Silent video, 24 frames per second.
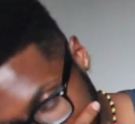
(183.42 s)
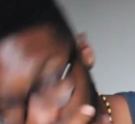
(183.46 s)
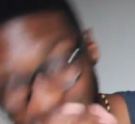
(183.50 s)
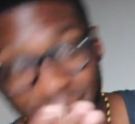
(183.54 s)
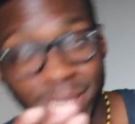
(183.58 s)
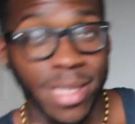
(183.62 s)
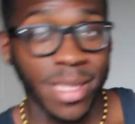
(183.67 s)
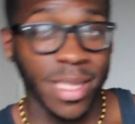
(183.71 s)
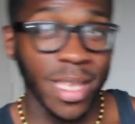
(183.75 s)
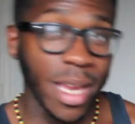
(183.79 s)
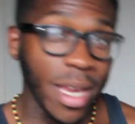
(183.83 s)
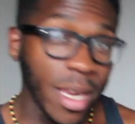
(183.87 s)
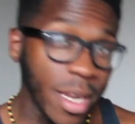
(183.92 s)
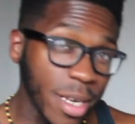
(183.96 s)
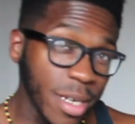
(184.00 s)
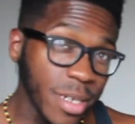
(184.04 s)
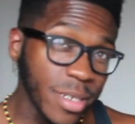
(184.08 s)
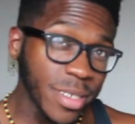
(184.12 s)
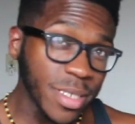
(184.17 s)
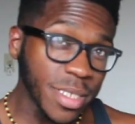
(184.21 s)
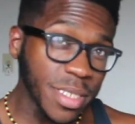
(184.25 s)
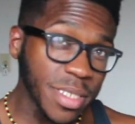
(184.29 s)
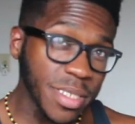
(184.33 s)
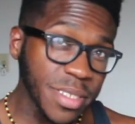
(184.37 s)
in
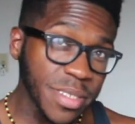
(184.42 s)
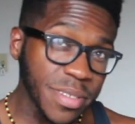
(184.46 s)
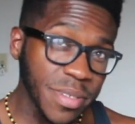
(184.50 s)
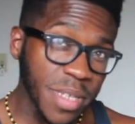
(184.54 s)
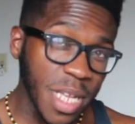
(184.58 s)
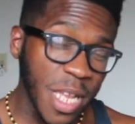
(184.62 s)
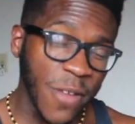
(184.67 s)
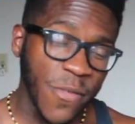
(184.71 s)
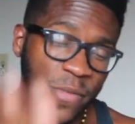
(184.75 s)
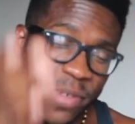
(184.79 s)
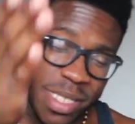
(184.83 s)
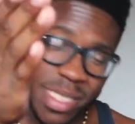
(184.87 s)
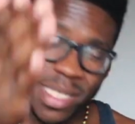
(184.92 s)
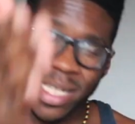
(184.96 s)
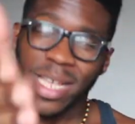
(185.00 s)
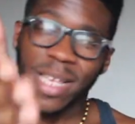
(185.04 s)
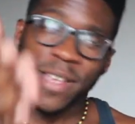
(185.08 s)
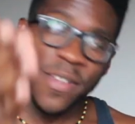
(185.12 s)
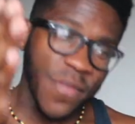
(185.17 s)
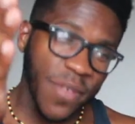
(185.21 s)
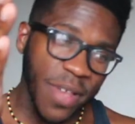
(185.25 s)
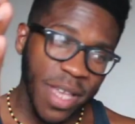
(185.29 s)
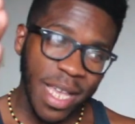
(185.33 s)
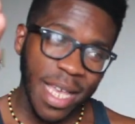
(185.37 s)
theaters, if it's
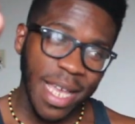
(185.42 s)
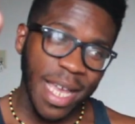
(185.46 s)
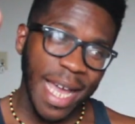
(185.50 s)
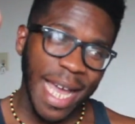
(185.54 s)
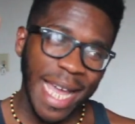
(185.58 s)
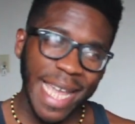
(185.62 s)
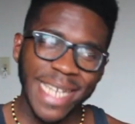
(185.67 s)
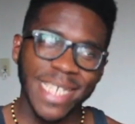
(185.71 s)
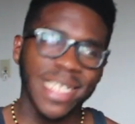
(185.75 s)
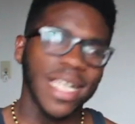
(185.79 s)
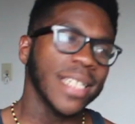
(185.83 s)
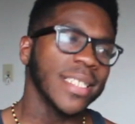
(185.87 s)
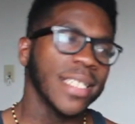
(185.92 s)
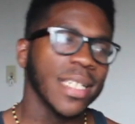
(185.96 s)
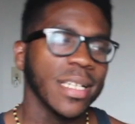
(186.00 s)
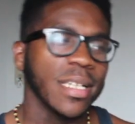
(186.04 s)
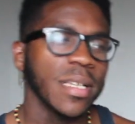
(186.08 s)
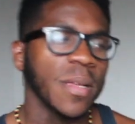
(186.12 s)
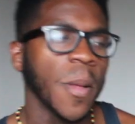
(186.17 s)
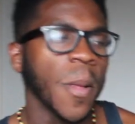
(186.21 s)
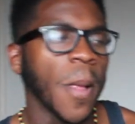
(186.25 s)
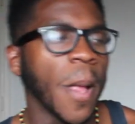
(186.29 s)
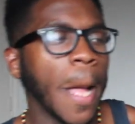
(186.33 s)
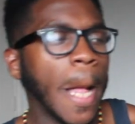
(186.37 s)
if it, it
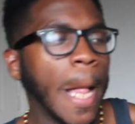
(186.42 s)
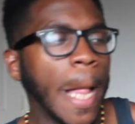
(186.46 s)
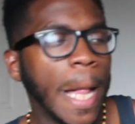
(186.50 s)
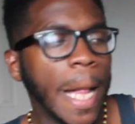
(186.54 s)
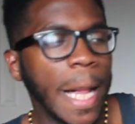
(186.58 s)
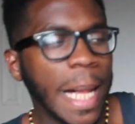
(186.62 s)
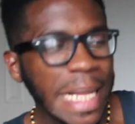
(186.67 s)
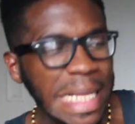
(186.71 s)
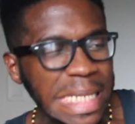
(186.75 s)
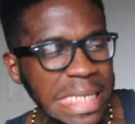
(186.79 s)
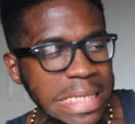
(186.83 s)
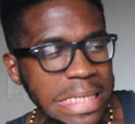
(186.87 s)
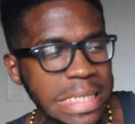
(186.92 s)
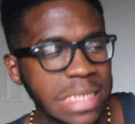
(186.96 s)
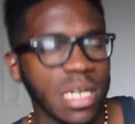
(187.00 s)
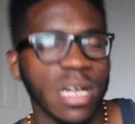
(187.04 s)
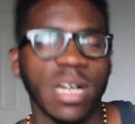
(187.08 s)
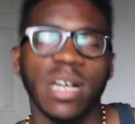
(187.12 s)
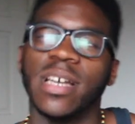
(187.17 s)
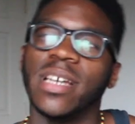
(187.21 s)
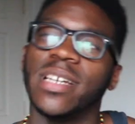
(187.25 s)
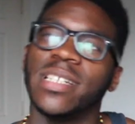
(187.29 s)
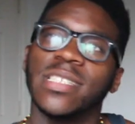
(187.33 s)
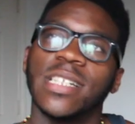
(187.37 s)
doesn't
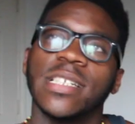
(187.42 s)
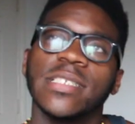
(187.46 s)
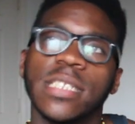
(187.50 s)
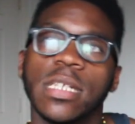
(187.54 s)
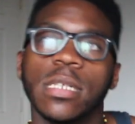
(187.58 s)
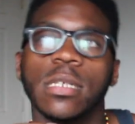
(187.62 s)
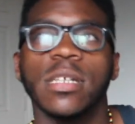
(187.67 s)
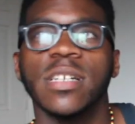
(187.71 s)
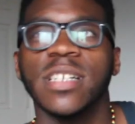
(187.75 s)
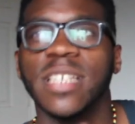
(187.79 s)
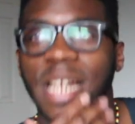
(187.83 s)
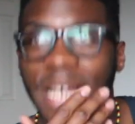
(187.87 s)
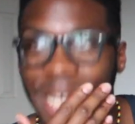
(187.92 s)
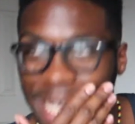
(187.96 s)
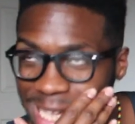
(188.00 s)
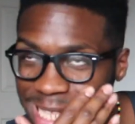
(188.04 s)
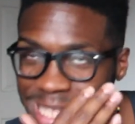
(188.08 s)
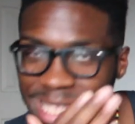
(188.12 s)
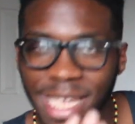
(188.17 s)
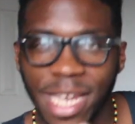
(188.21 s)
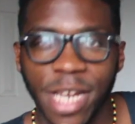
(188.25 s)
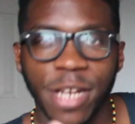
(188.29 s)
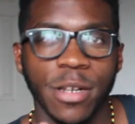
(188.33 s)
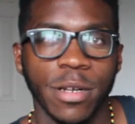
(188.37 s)
oh it doesn't look like
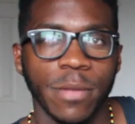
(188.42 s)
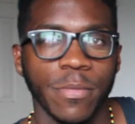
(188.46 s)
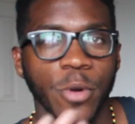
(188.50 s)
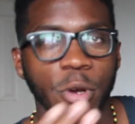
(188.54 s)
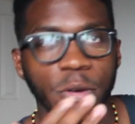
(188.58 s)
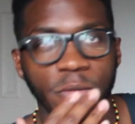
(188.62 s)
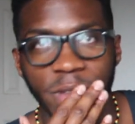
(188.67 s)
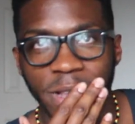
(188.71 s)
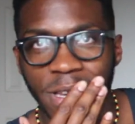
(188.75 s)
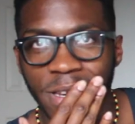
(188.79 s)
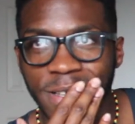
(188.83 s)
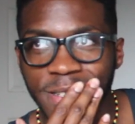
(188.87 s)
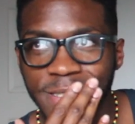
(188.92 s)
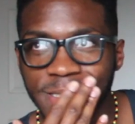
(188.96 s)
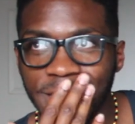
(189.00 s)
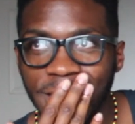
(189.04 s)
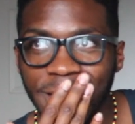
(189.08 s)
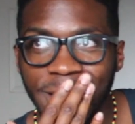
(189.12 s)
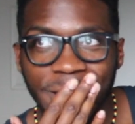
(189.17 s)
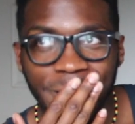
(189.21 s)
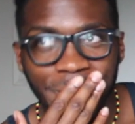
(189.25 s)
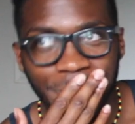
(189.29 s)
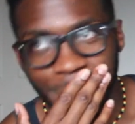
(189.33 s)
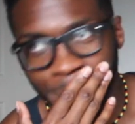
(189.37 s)
a theater movie. It looks
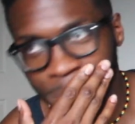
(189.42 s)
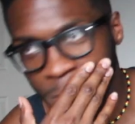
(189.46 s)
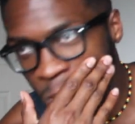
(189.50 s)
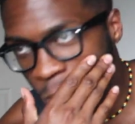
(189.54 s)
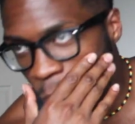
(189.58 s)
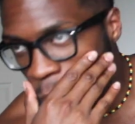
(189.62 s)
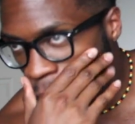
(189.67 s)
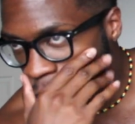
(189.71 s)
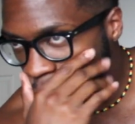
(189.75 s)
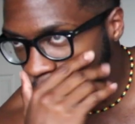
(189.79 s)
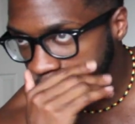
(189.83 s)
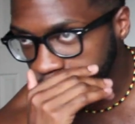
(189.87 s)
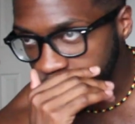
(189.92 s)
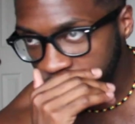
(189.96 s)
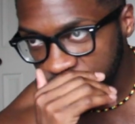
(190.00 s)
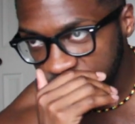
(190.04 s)
like one of those